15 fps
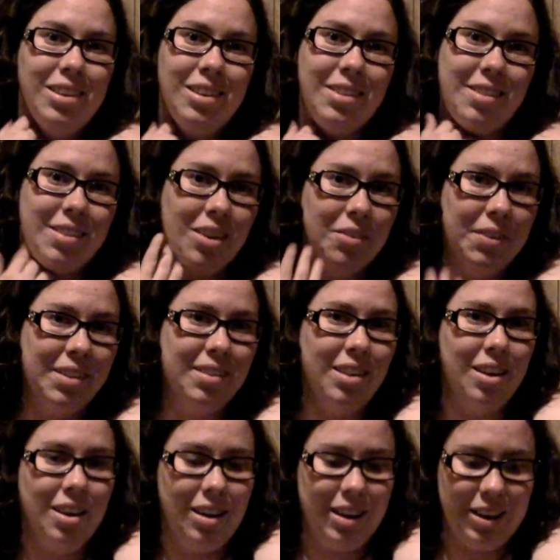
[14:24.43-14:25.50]
service
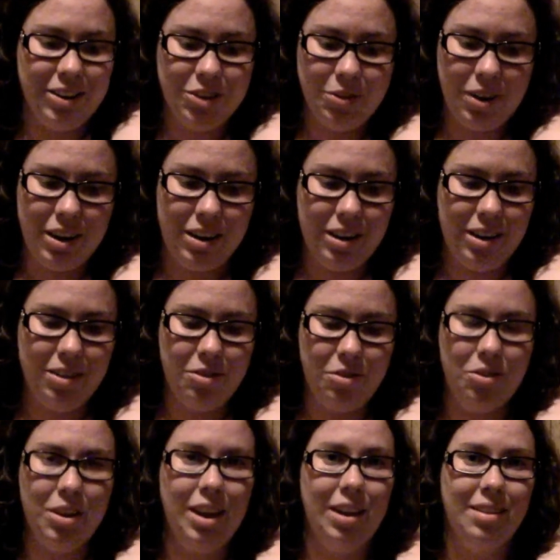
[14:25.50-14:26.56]
dog in training, who
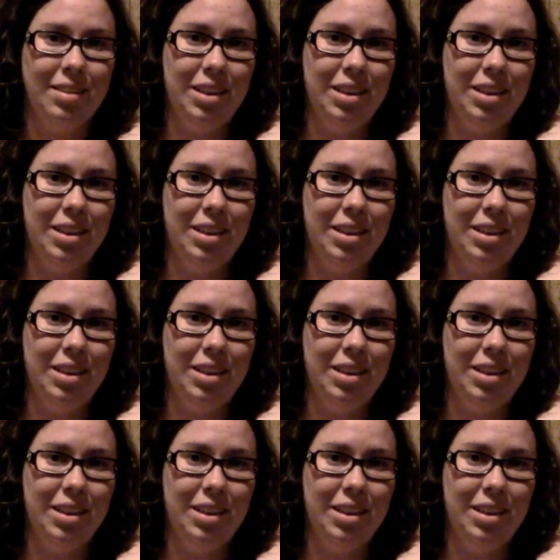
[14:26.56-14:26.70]
you can't